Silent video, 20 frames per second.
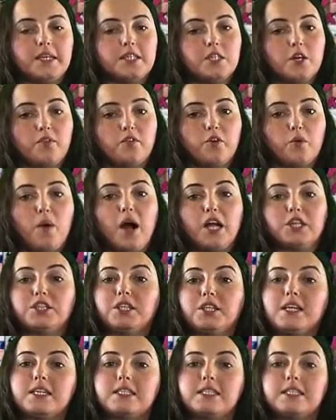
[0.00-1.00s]
So if you're watching
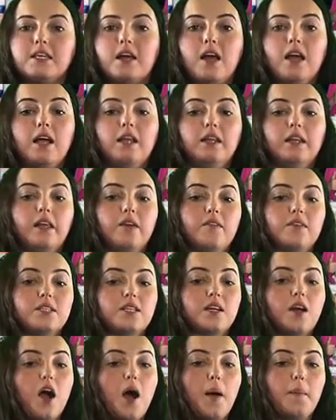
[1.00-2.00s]
this, leave us a
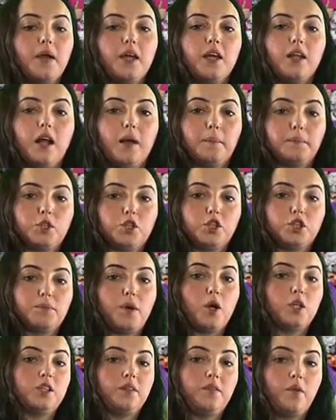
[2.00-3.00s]
comment. I'm sure
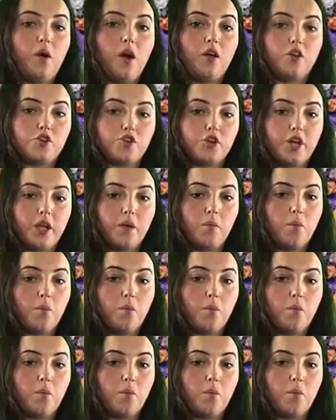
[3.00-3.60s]
most of you all are drinking